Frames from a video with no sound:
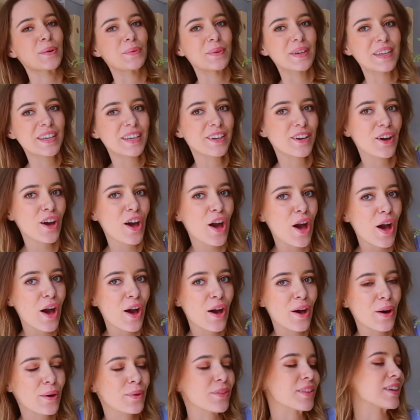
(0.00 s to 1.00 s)
we
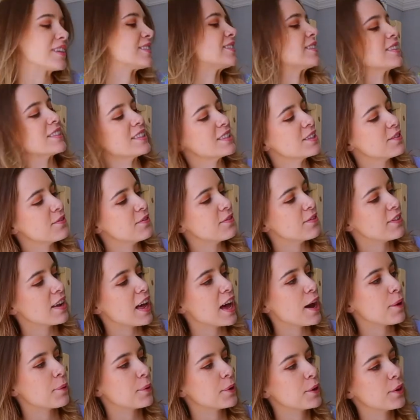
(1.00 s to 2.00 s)
go, this is the
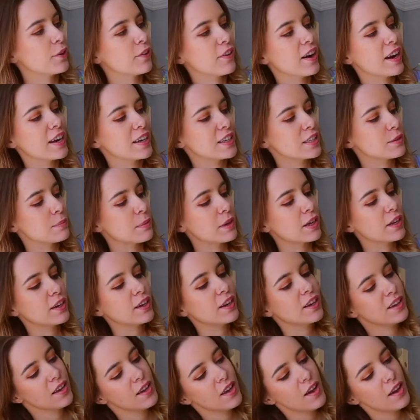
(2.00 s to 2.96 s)
flower arrangement.